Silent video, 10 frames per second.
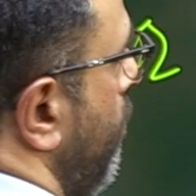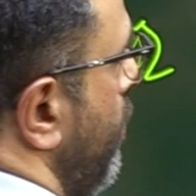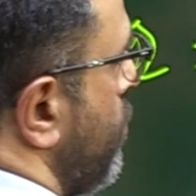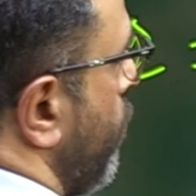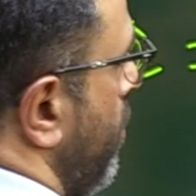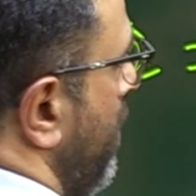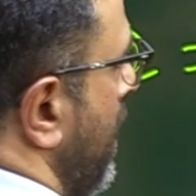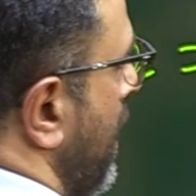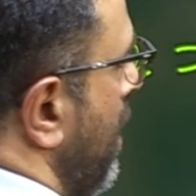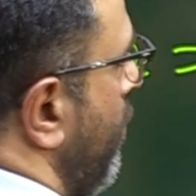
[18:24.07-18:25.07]
which would be
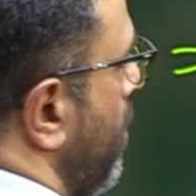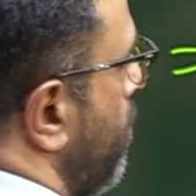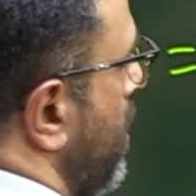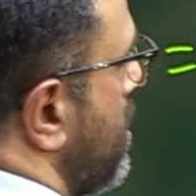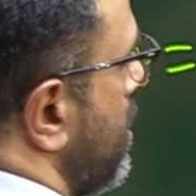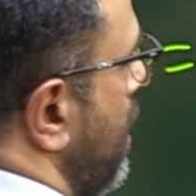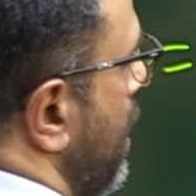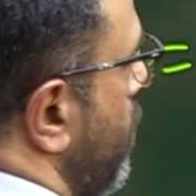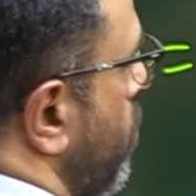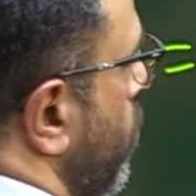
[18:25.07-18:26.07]
E1 plus
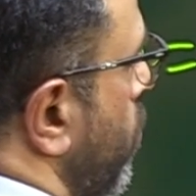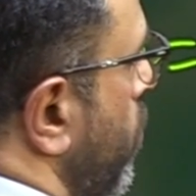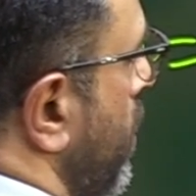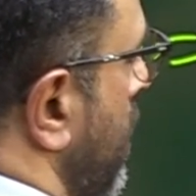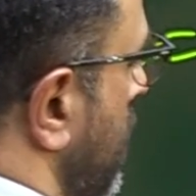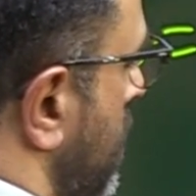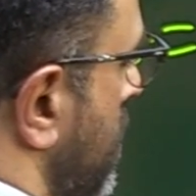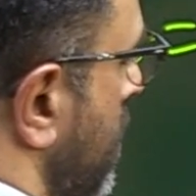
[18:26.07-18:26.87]
E2, is